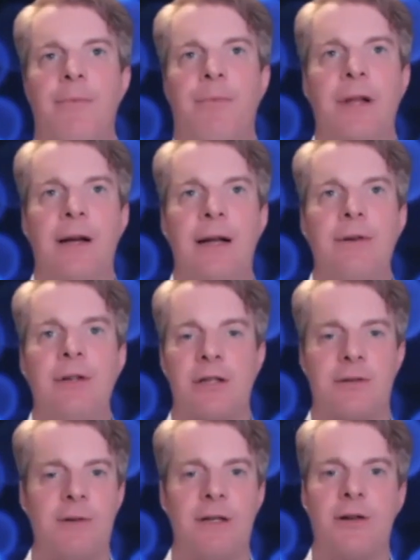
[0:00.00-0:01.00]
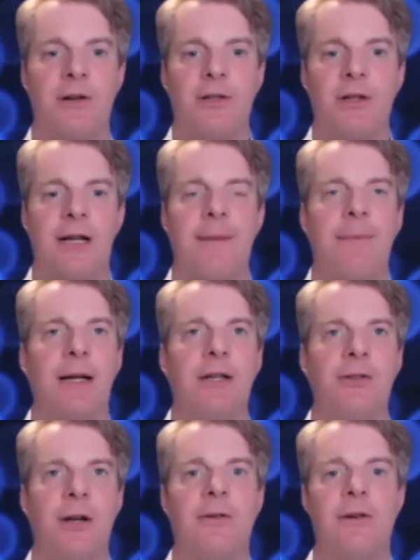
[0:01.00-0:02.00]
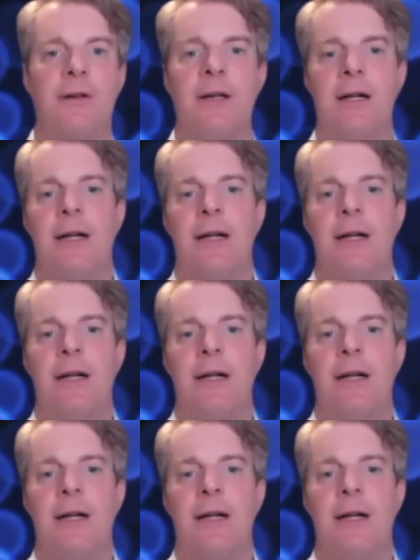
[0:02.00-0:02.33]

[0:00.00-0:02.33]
even just research a topic in general.